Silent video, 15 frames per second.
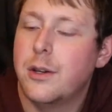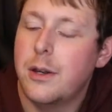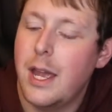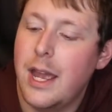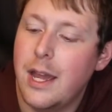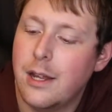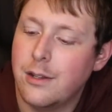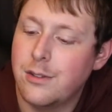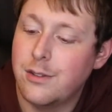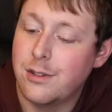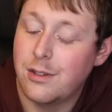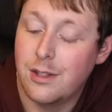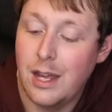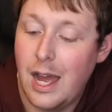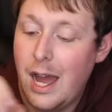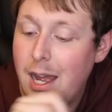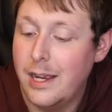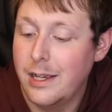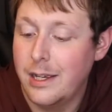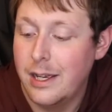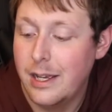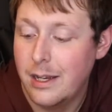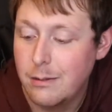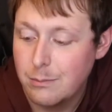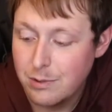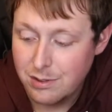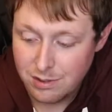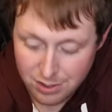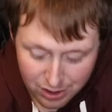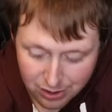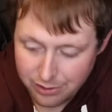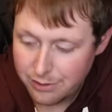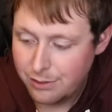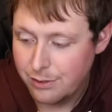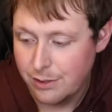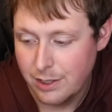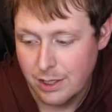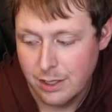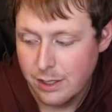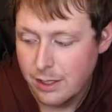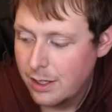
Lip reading: and I am seriously